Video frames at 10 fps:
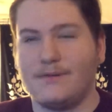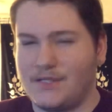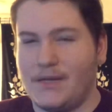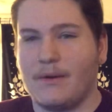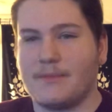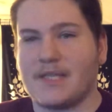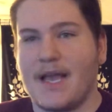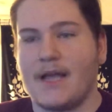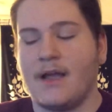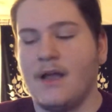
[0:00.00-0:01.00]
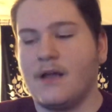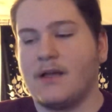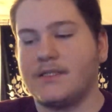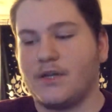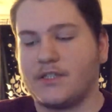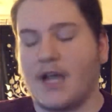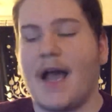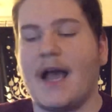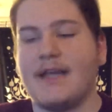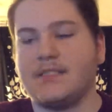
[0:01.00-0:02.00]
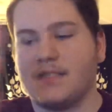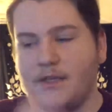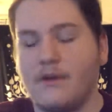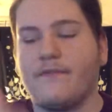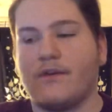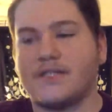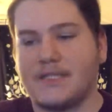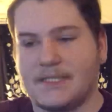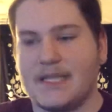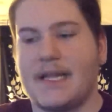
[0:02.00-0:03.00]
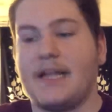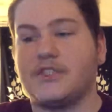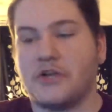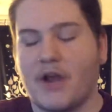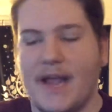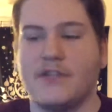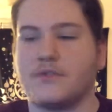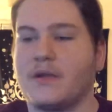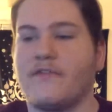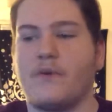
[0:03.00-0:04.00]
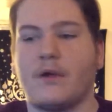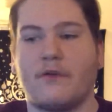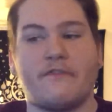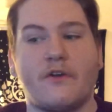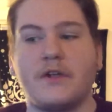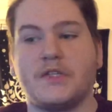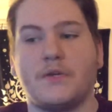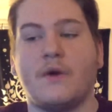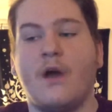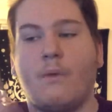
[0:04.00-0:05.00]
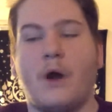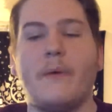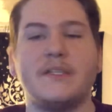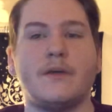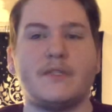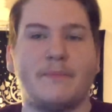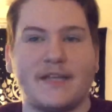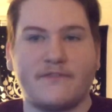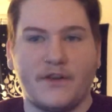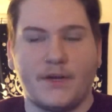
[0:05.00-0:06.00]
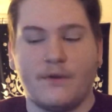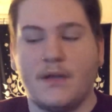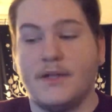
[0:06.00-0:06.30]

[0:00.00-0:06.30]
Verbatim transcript: You see what I'm saying? because your guides, the universe, things of that nature, your angels, whatever you want to refer it to, will always know what's best for you.